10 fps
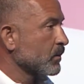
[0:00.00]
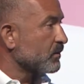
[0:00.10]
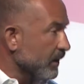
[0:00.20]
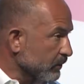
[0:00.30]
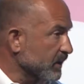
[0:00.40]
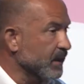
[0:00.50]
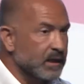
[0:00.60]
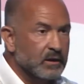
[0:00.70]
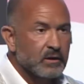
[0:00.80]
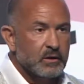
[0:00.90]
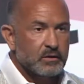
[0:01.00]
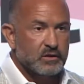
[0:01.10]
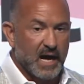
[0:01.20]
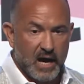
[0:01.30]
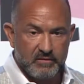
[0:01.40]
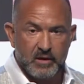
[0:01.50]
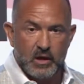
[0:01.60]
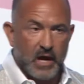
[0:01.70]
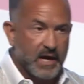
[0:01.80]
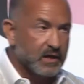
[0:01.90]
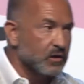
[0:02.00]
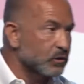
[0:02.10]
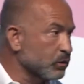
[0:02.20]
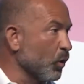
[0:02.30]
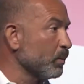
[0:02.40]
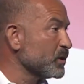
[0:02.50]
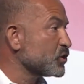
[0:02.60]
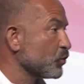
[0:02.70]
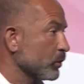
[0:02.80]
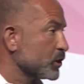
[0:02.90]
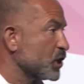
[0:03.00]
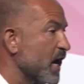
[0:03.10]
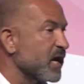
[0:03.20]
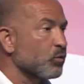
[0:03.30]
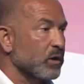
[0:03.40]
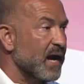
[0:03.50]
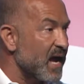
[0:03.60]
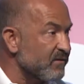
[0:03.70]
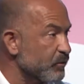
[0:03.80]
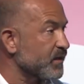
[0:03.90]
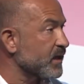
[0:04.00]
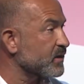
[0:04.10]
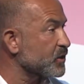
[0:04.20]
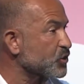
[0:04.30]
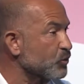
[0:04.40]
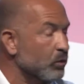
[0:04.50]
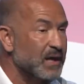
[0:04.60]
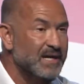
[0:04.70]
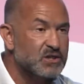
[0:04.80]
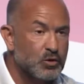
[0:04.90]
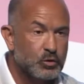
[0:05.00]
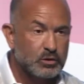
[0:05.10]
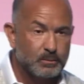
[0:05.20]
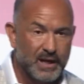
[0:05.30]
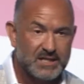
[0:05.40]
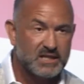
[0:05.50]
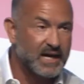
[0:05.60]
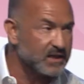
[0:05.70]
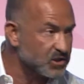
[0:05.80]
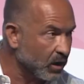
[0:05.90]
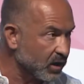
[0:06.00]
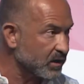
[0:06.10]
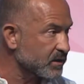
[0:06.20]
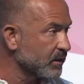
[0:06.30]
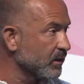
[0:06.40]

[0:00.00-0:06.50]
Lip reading: They're leading to have a global store chain where everything in the store has social plastic at its heart.